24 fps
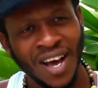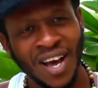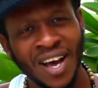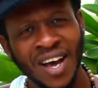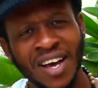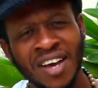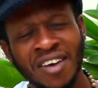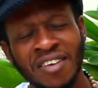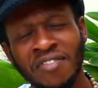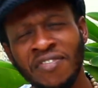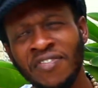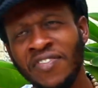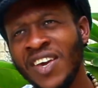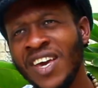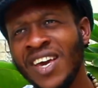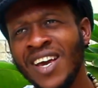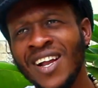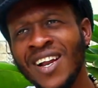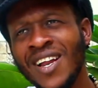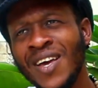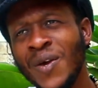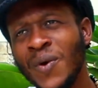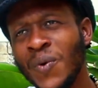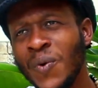I
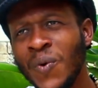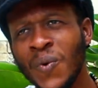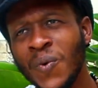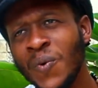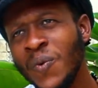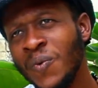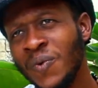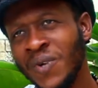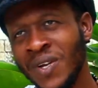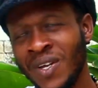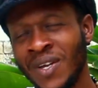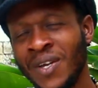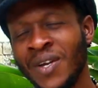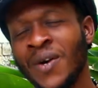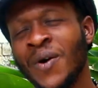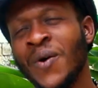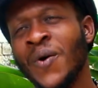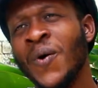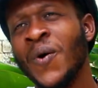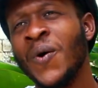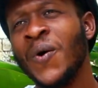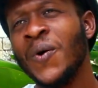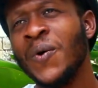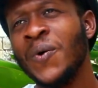feel
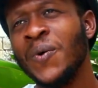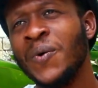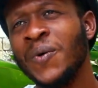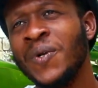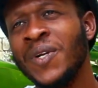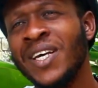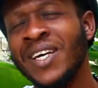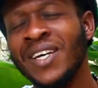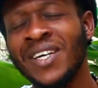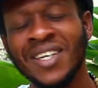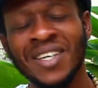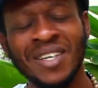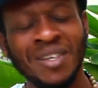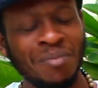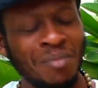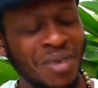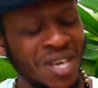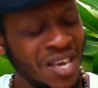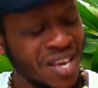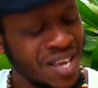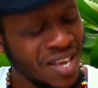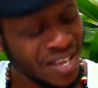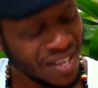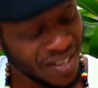you holding
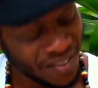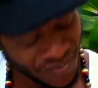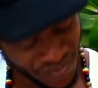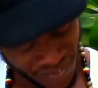me,